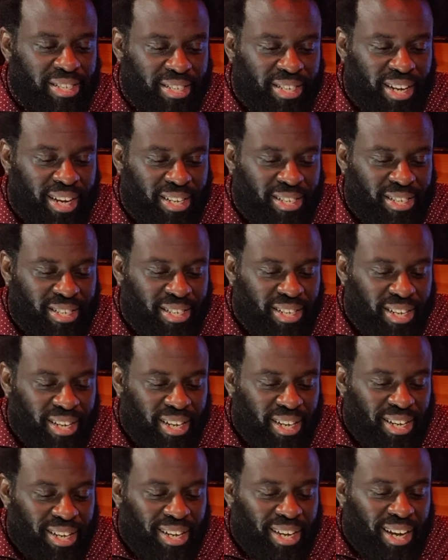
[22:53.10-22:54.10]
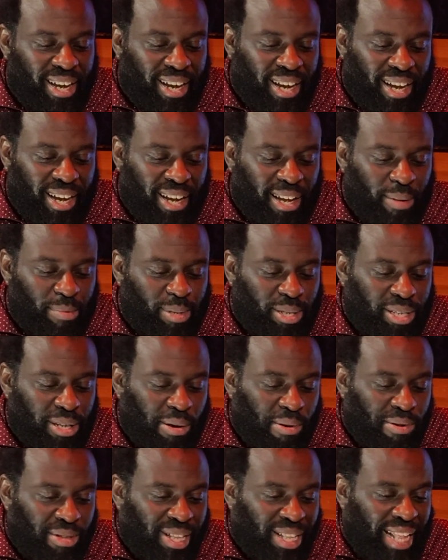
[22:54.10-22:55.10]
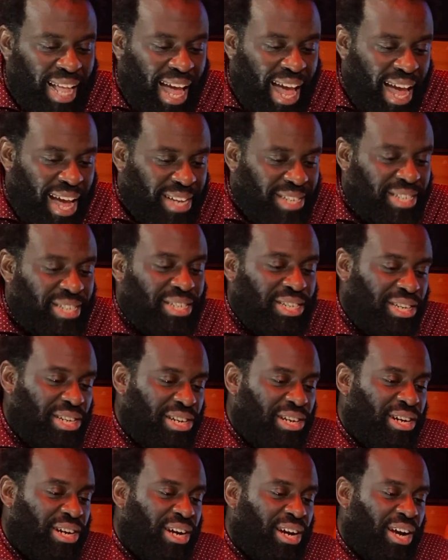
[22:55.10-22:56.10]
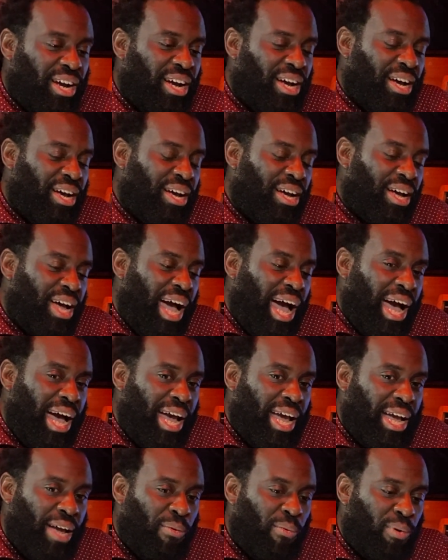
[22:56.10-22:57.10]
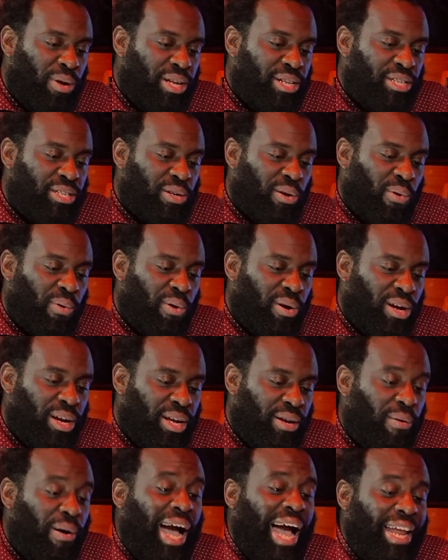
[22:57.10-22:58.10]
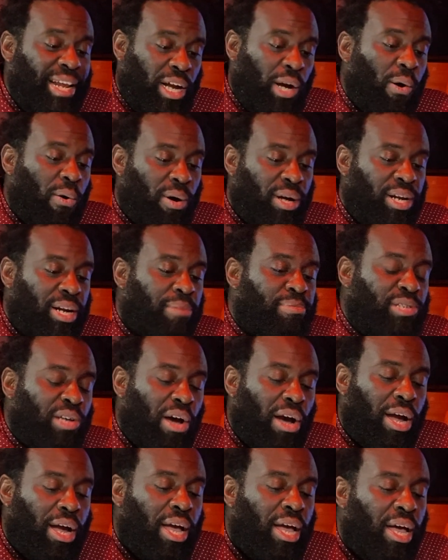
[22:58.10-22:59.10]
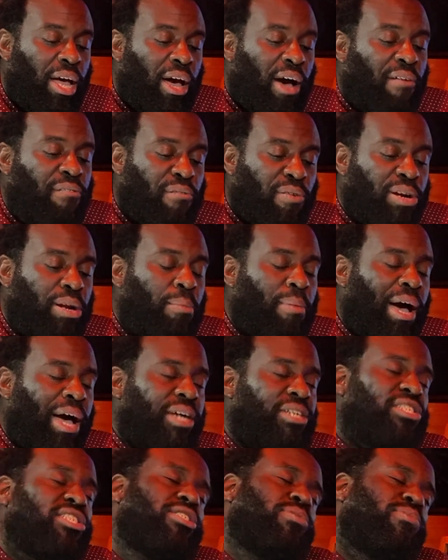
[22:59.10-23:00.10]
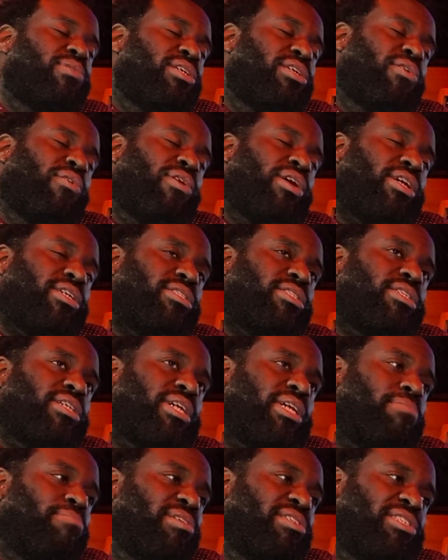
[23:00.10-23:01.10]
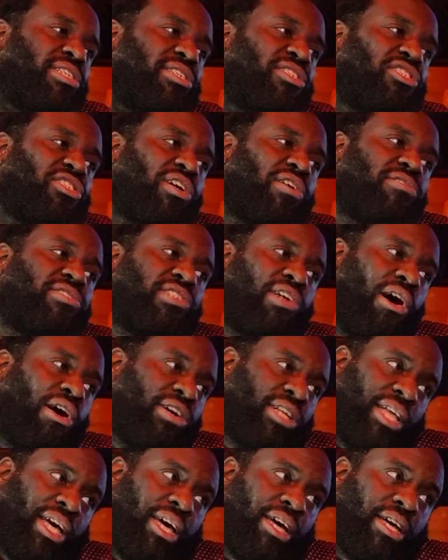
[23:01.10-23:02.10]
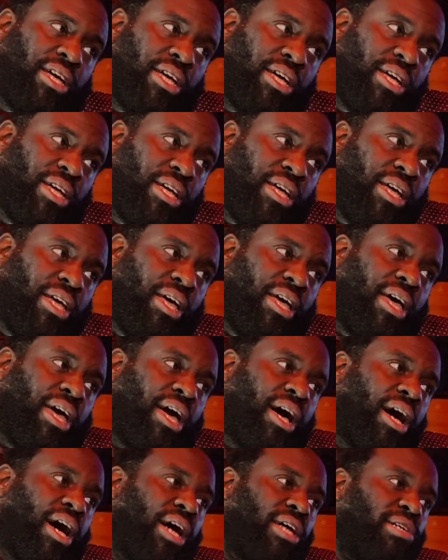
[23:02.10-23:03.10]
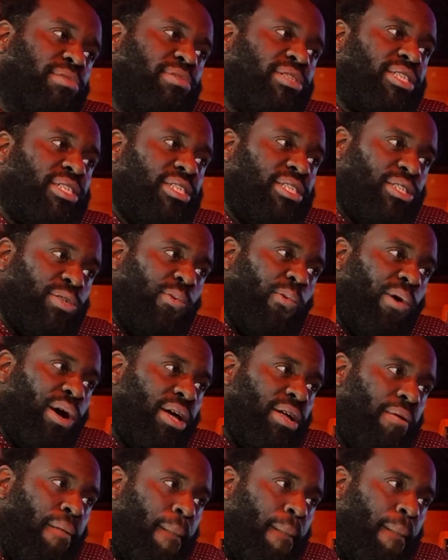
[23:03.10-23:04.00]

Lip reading: Yes. So last year, I went on. Well, I didn't go on it. I'm sorry. A friend of mine, she went on the NBC show Songland. It was season 1,